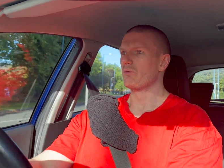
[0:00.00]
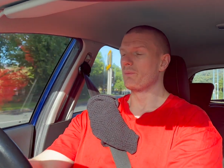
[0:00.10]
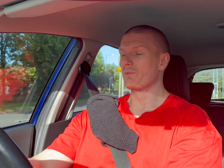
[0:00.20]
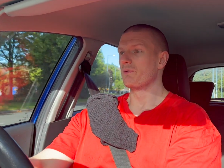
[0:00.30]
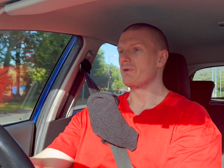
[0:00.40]

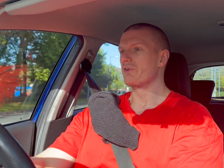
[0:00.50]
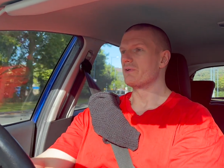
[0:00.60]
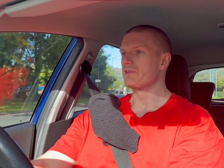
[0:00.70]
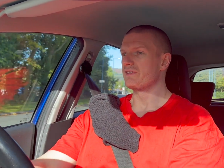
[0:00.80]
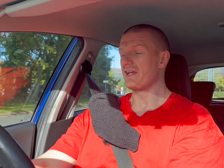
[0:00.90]
going to be
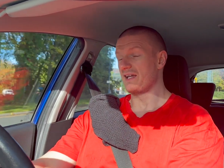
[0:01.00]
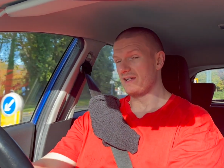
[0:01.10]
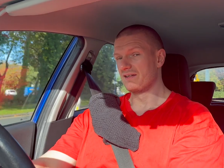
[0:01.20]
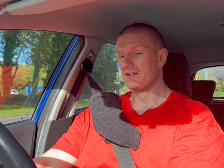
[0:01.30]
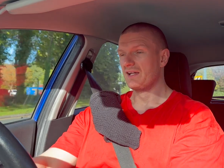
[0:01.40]
doing
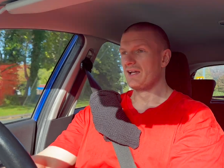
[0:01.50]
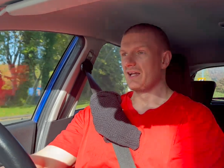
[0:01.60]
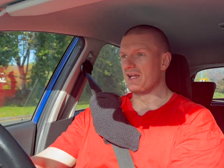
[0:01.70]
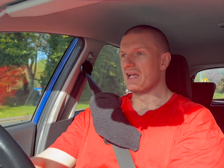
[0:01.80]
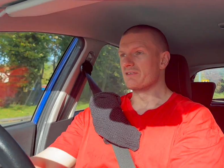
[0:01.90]
today
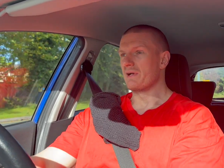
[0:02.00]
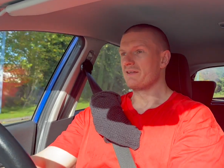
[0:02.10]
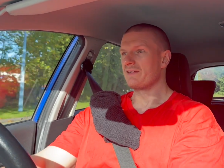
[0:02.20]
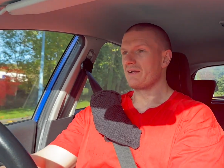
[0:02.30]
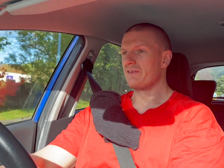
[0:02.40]
is I'm
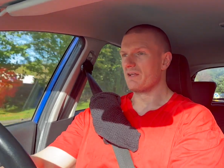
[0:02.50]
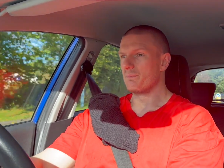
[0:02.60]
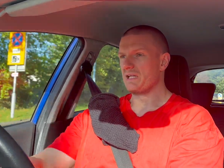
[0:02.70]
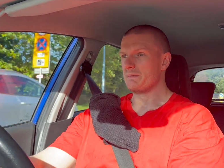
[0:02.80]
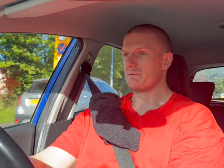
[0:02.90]
heading down to
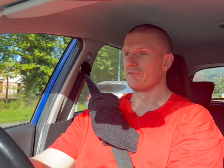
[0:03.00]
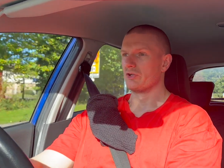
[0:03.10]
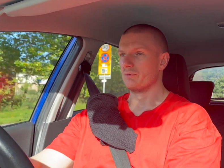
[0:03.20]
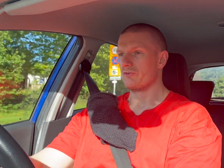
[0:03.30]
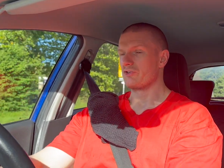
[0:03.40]
PB
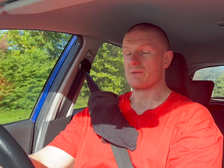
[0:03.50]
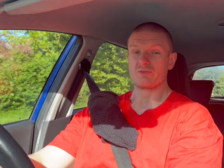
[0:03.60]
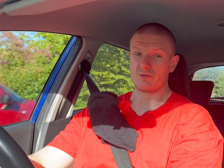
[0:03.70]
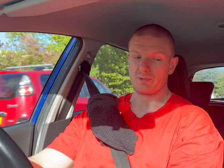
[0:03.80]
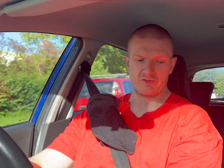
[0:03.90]
Performance Gym,
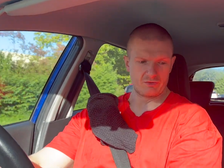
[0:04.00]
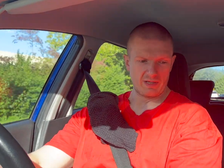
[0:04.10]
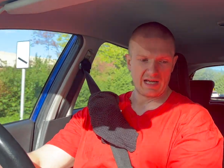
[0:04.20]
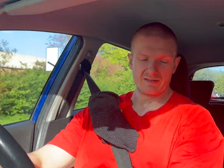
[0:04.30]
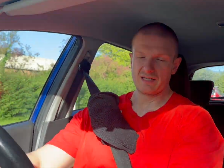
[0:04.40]
so the place where
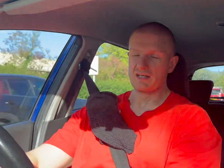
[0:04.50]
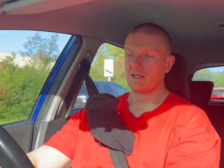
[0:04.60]
we had